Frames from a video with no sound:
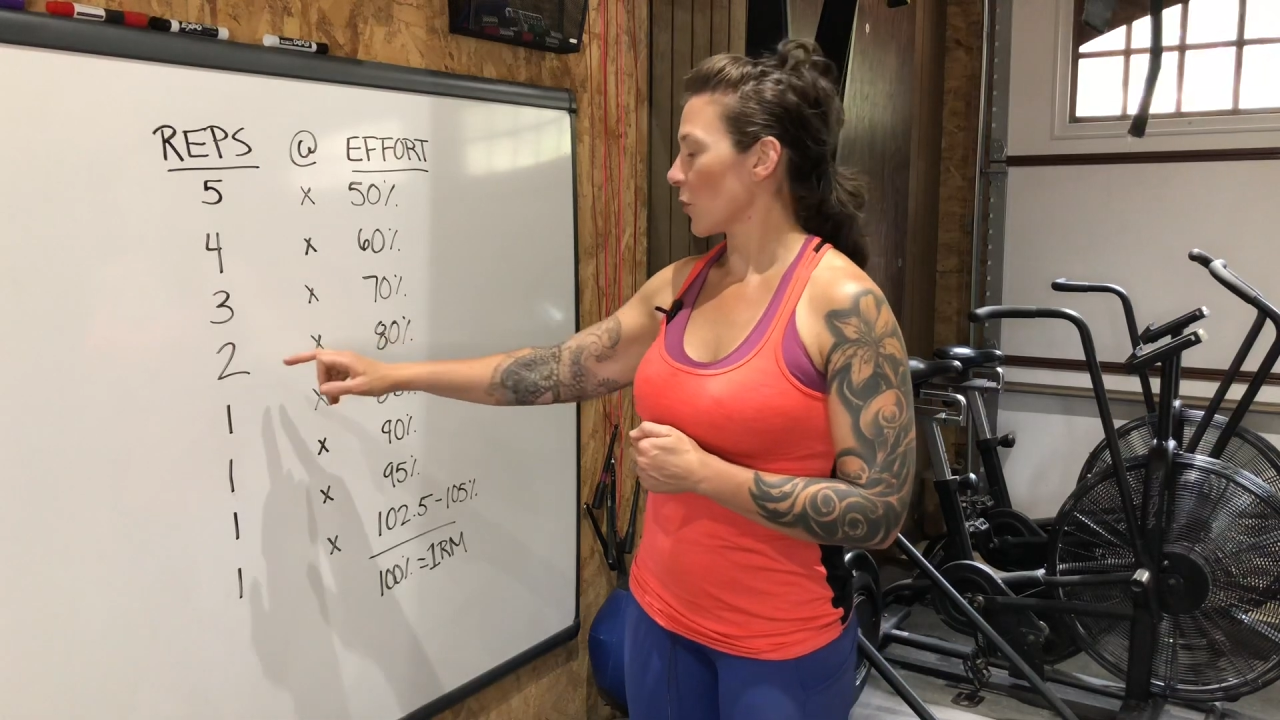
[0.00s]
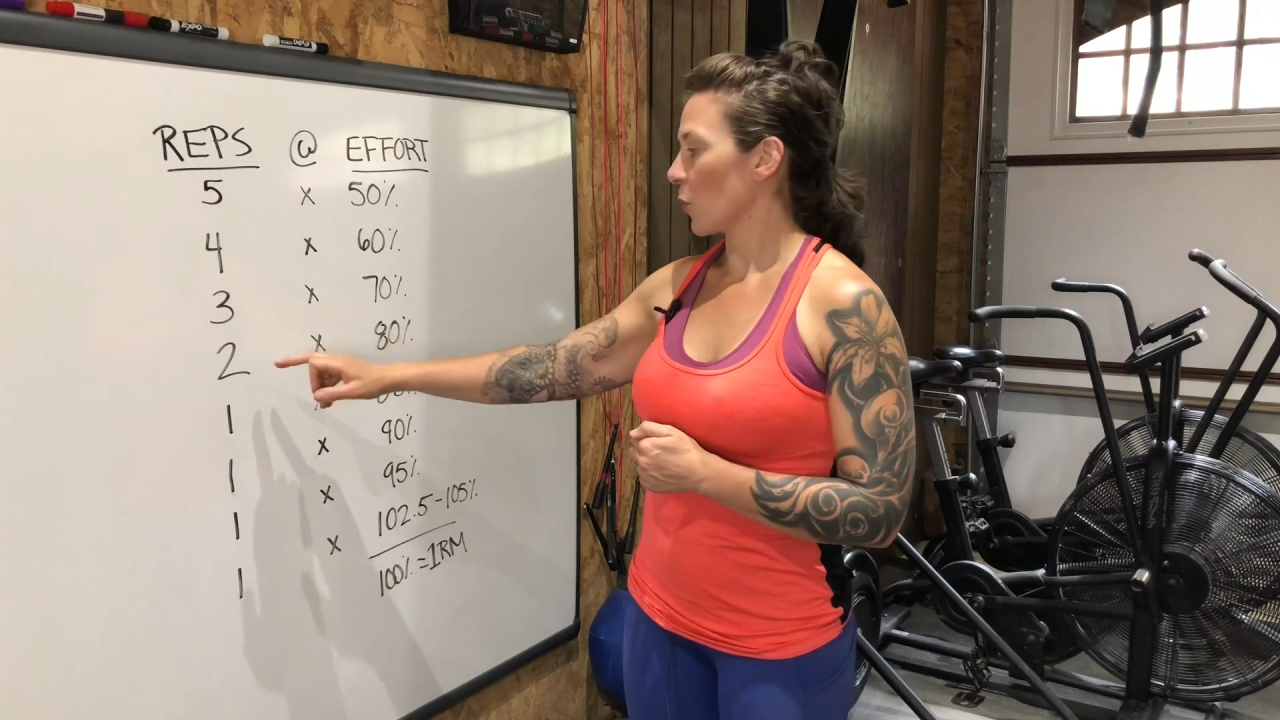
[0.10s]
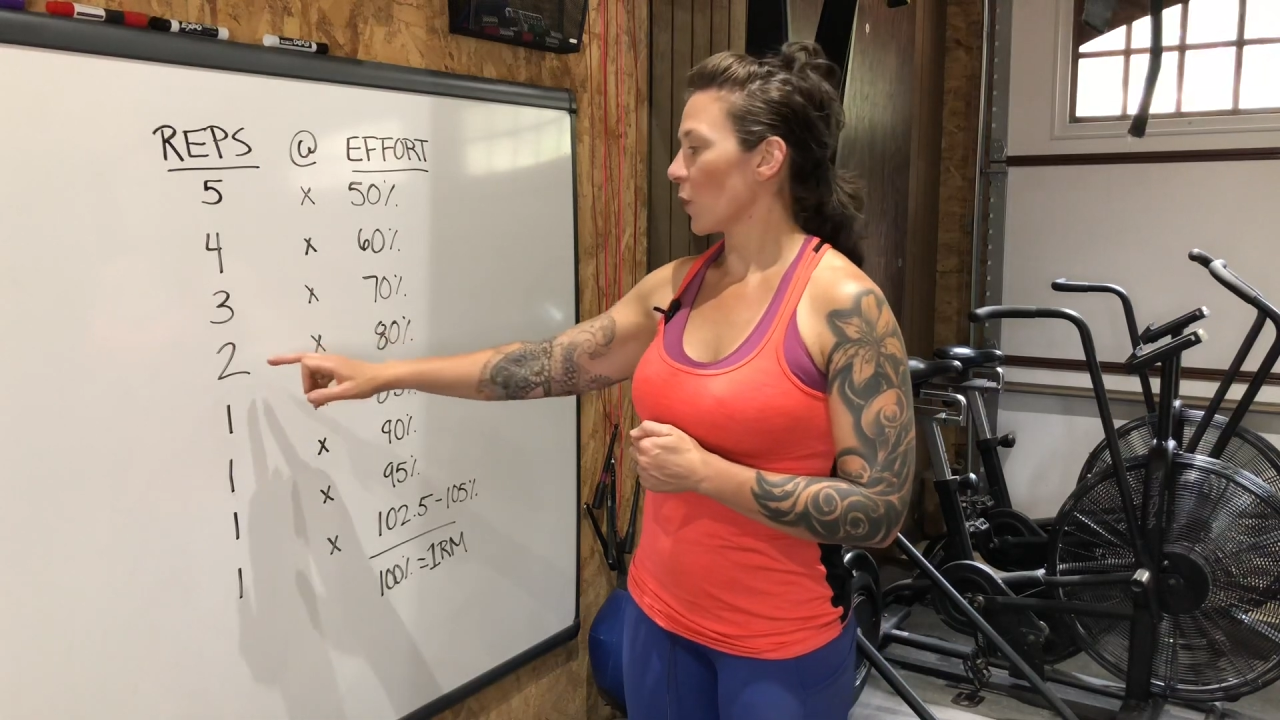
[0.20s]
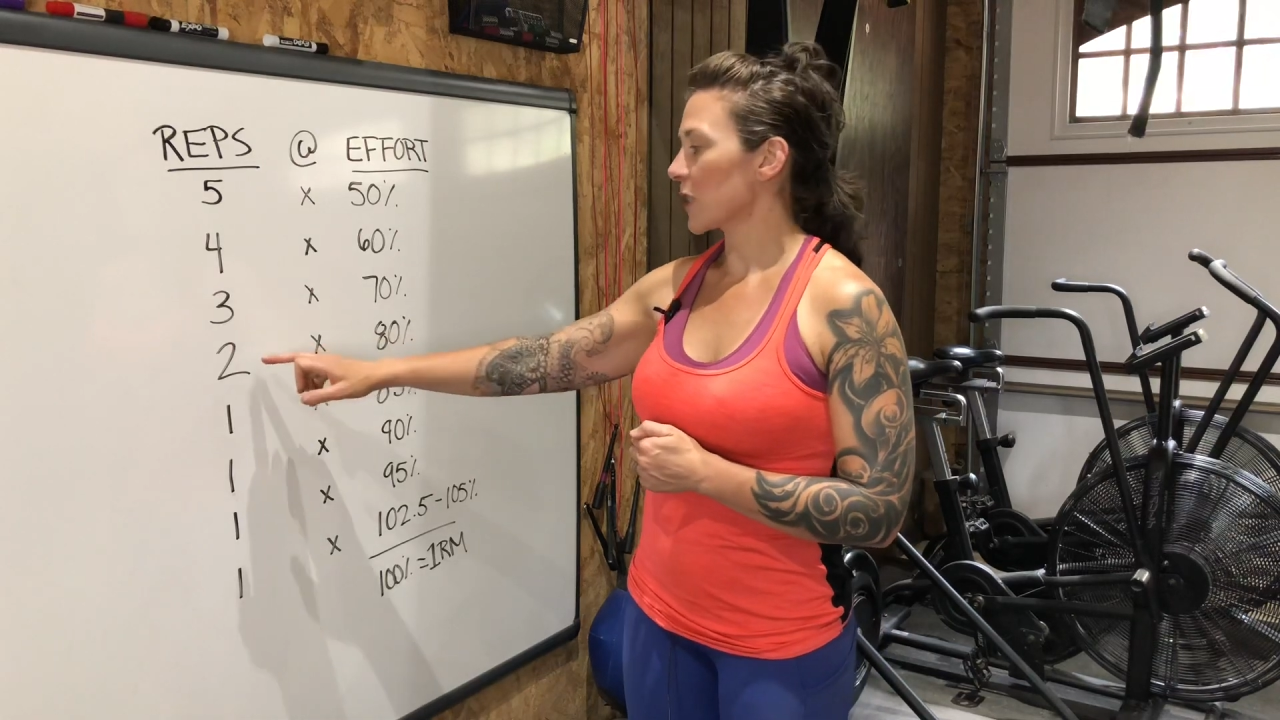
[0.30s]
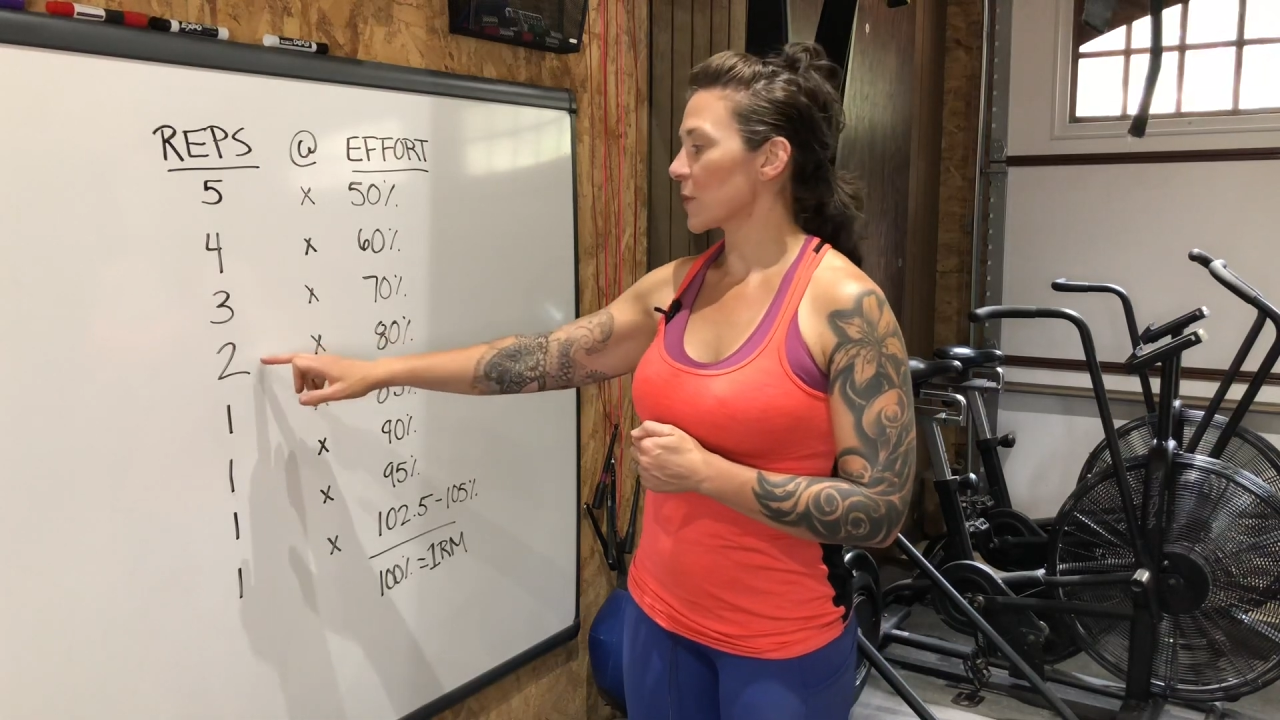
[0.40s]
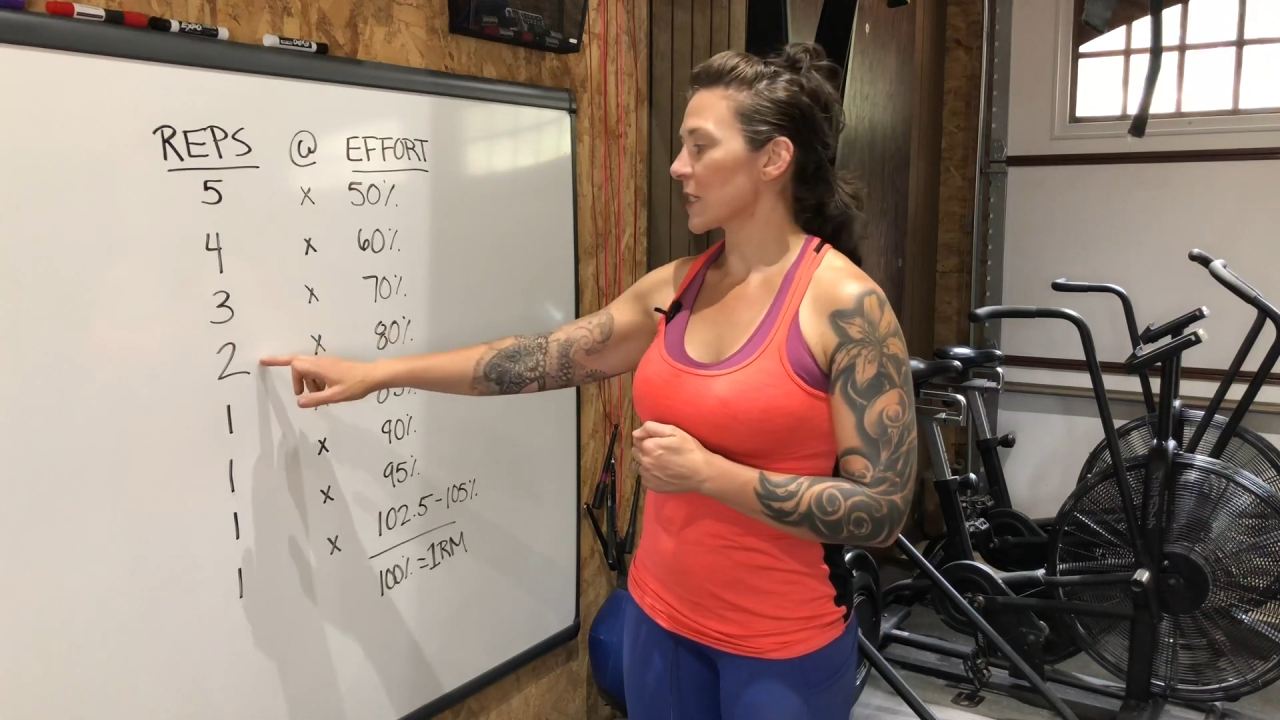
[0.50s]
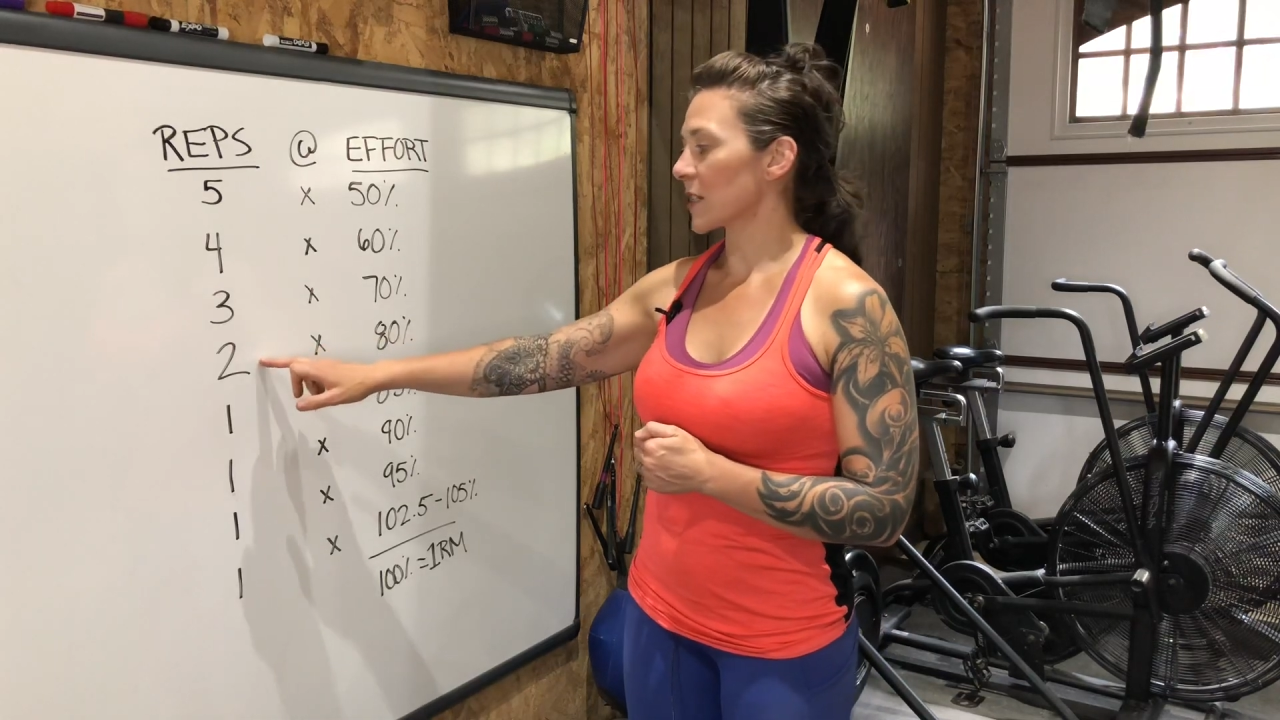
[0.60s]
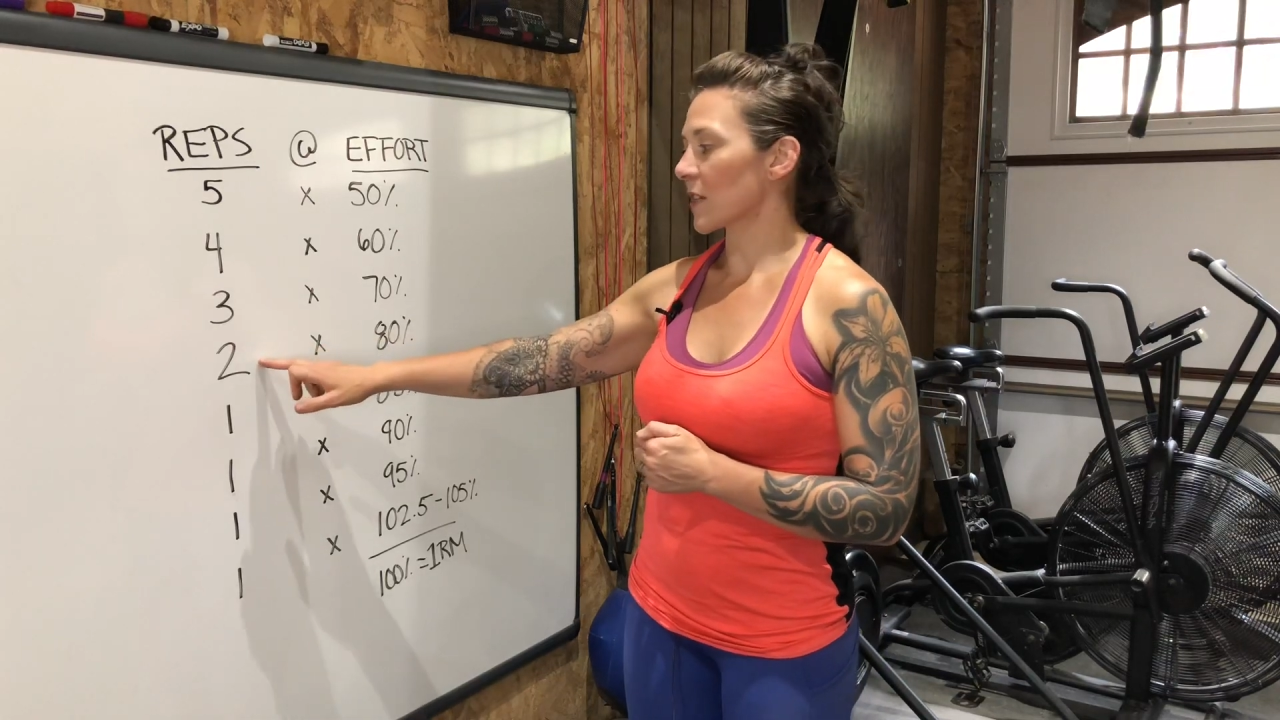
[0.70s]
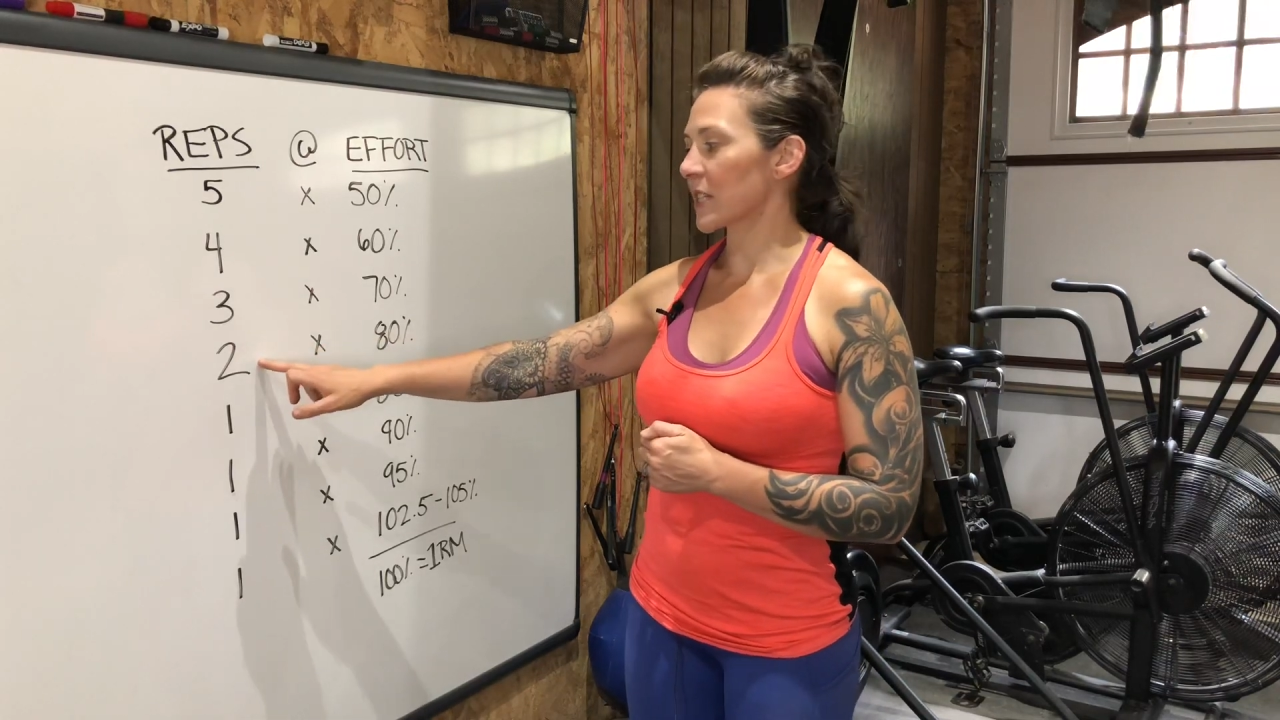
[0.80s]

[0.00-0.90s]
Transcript: once we start